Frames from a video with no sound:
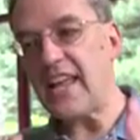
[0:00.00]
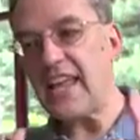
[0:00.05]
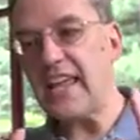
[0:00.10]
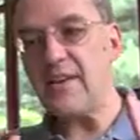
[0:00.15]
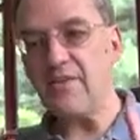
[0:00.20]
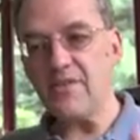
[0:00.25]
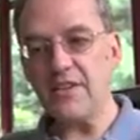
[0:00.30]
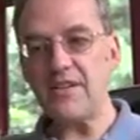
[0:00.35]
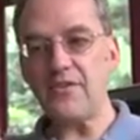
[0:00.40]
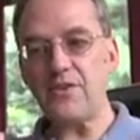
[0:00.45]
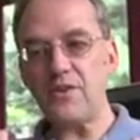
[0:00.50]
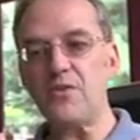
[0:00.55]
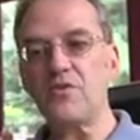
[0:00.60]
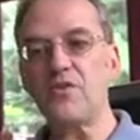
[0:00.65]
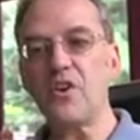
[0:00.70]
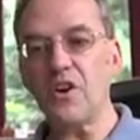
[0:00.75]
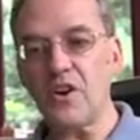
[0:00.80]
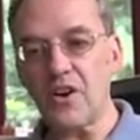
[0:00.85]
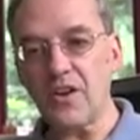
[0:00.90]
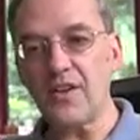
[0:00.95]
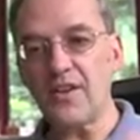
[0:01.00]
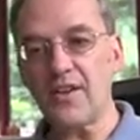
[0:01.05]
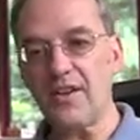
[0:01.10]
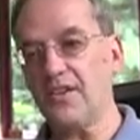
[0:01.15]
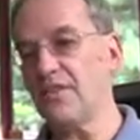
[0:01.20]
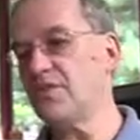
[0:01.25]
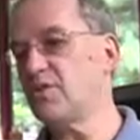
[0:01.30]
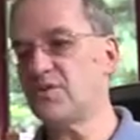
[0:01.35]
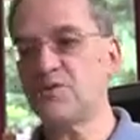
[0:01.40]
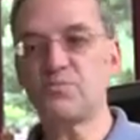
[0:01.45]
Even if you've got,
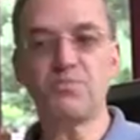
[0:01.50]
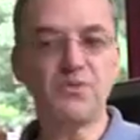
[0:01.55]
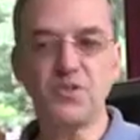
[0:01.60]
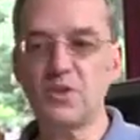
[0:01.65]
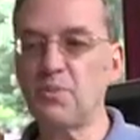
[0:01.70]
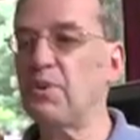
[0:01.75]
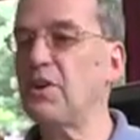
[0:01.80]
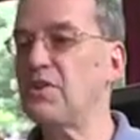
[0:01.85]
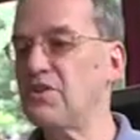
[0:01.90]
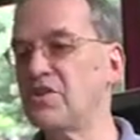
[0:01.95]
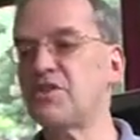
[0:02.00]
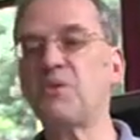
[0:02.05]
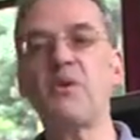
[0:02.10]
supposing,